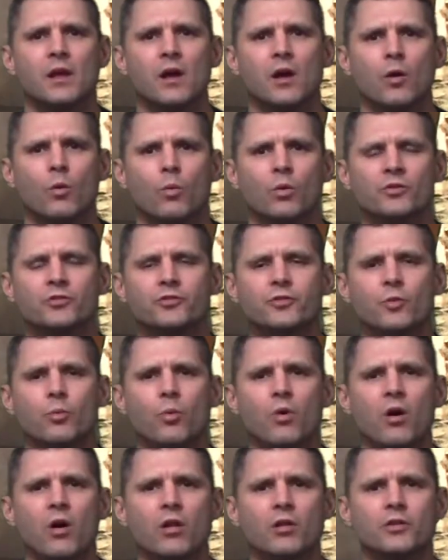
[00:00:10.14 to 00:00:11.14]
Once the
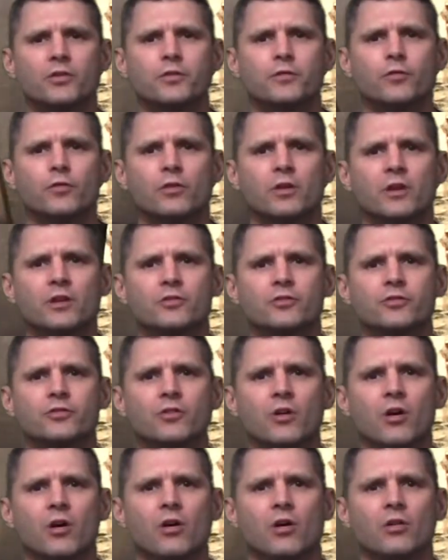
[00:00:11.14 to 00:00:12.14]
wall is fully
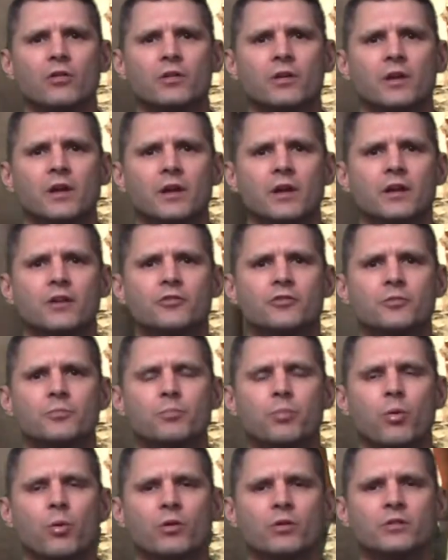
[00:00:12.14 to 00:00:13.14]
installed, it is
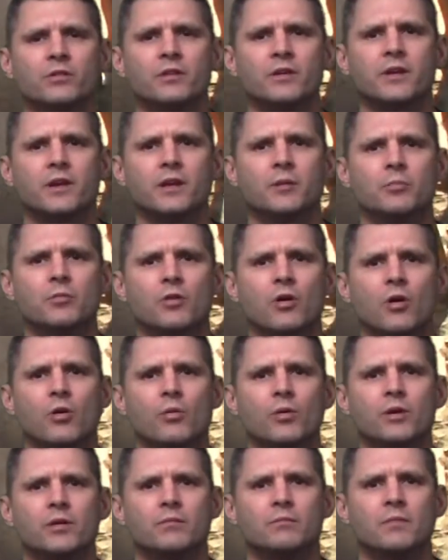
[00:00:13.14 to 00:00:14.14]
important to keep
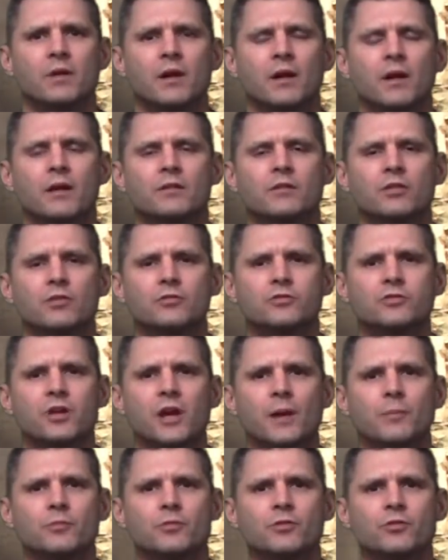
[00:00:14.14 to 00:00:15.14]
going until
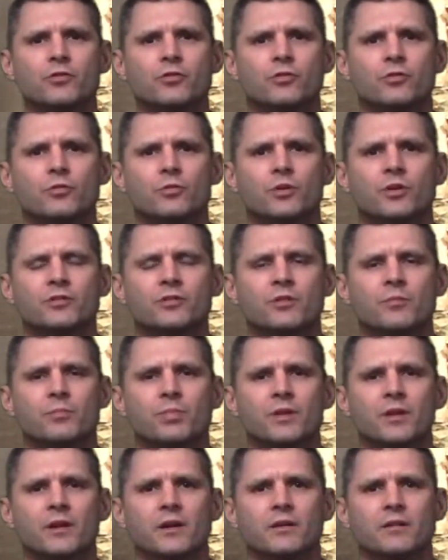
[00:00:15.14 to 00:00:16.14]
Chapter 2 is
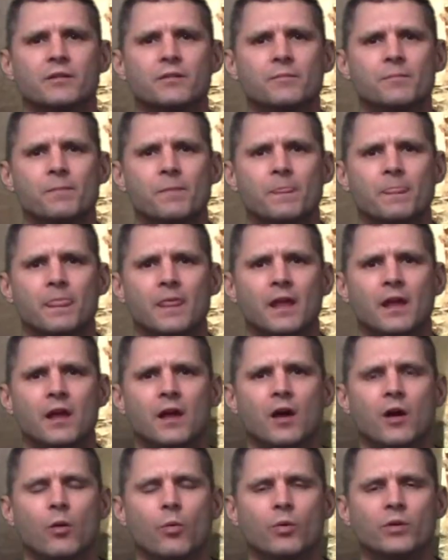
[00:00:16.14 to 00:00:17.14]
complete.
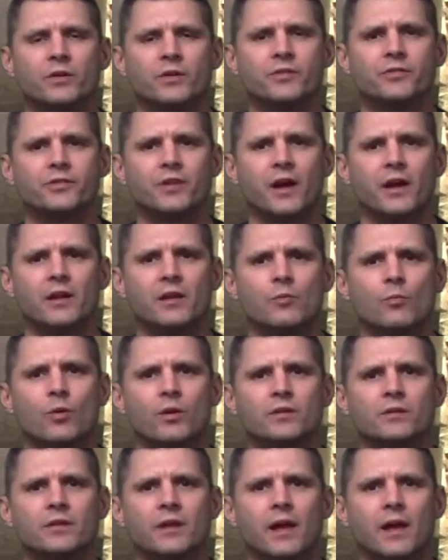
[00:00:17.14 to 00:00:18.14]
When deciding
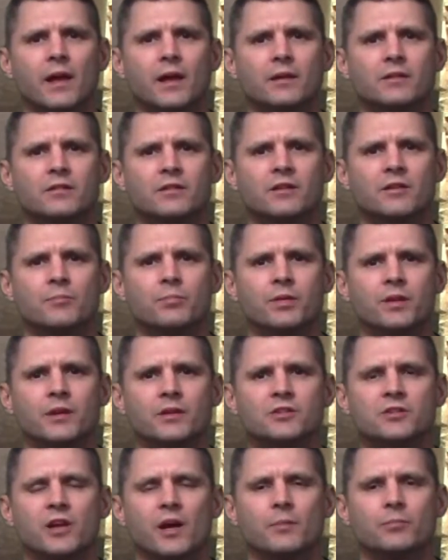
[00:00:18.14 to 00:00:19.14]
what day to complete
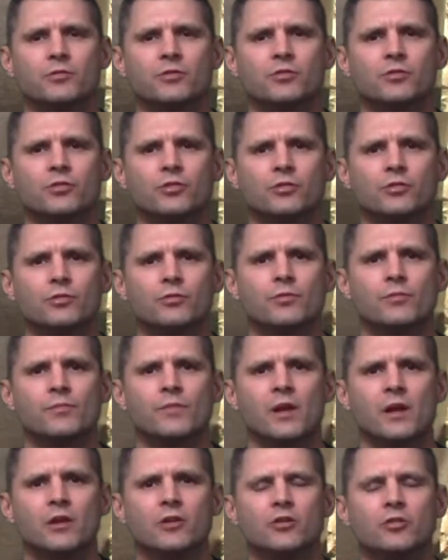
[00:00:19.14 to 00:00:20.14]
Chapter 2,
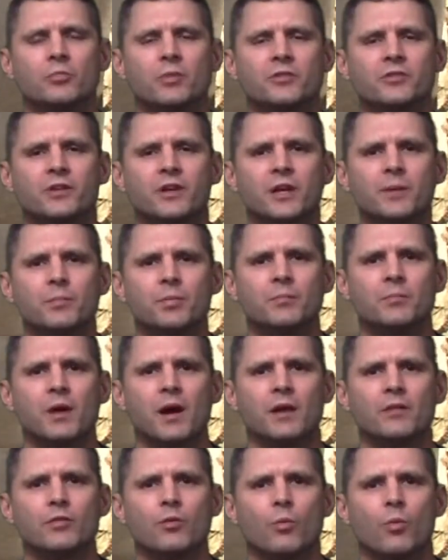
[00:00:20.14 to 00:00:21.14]
you must keep in
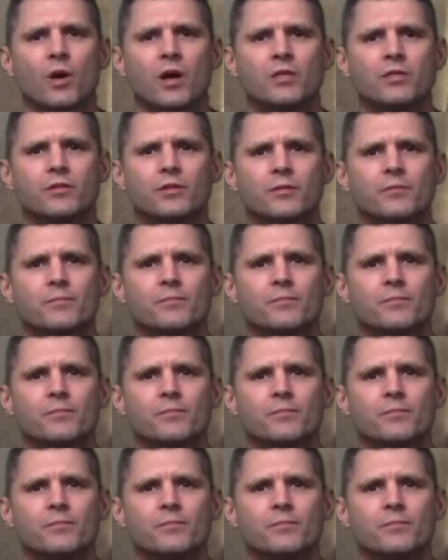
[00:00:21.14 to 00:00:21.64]
mind the weather.